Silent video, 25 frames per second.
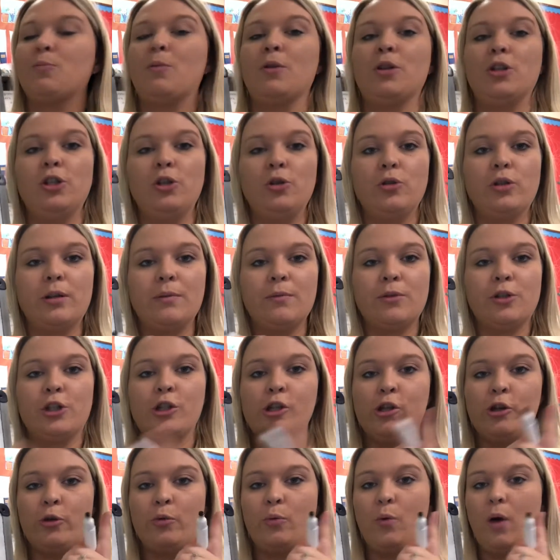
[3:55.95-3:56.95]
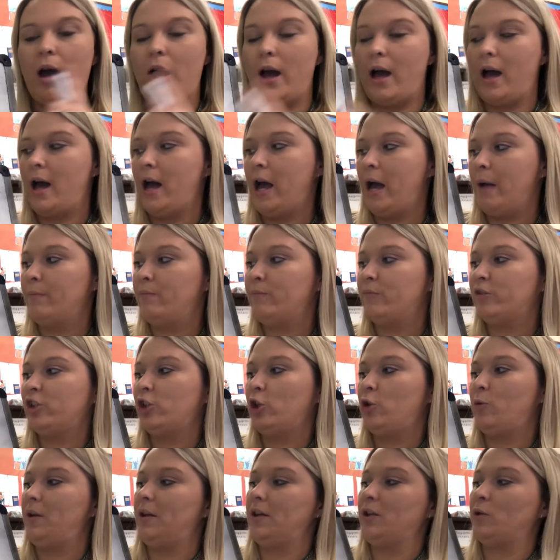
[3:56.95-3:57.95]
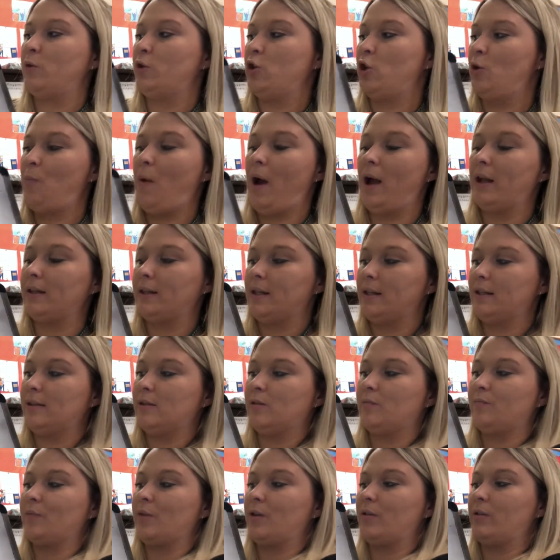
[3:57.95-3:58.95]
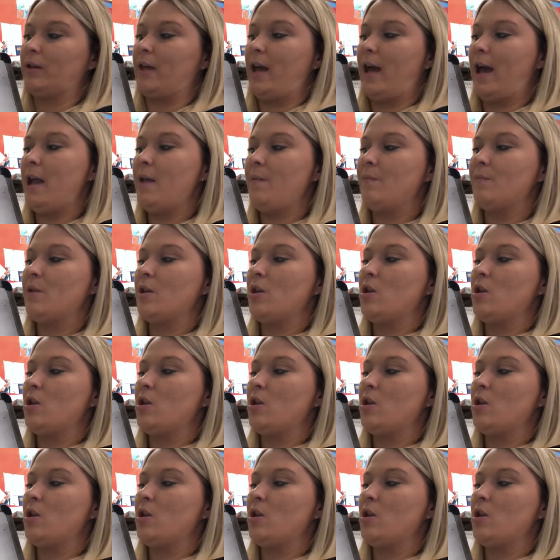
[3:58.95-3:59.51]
but you can do 2 each when you practice. Okay?